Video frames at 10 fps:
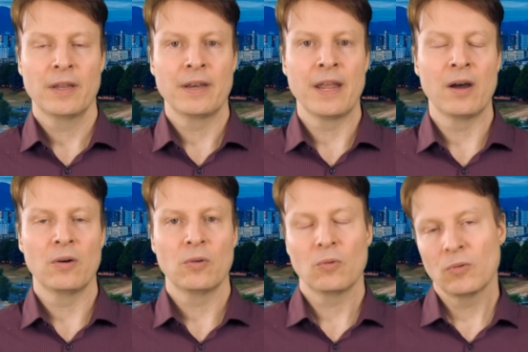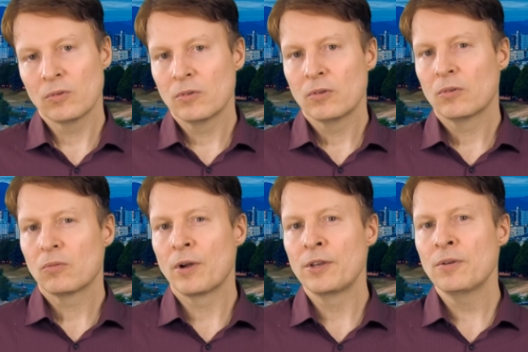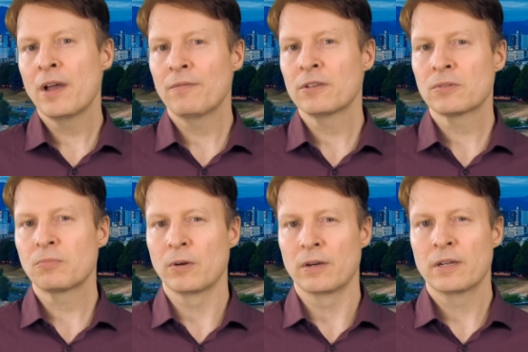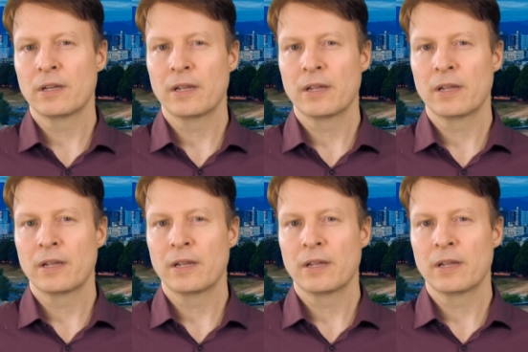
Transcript: Now, when you have this word,